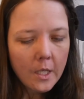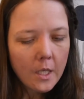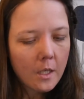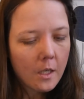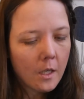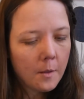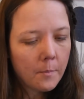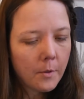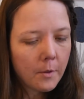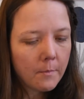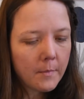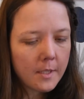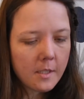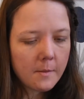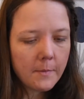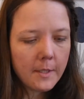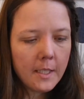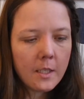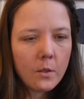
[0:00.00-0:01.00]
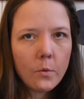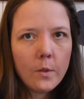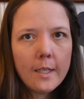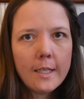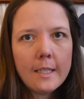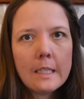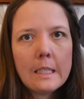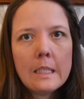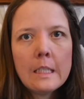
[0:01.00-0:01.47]
up on my spinning
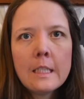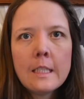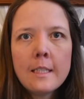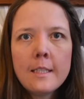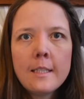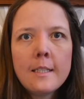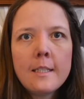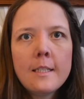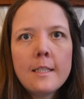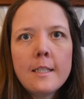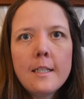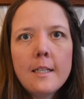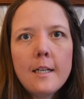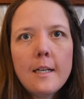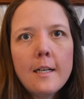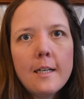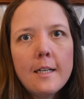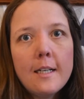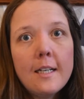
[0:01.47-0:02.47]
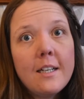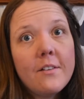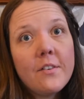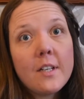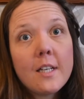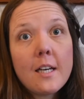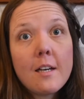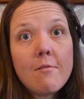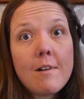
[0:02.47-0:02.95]
wheel, if
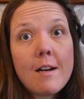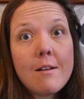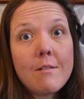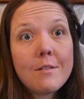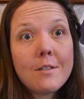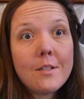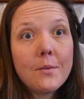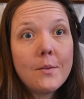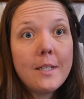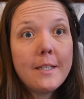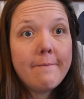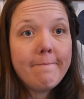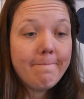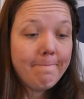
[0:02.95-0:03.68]
I get around to it.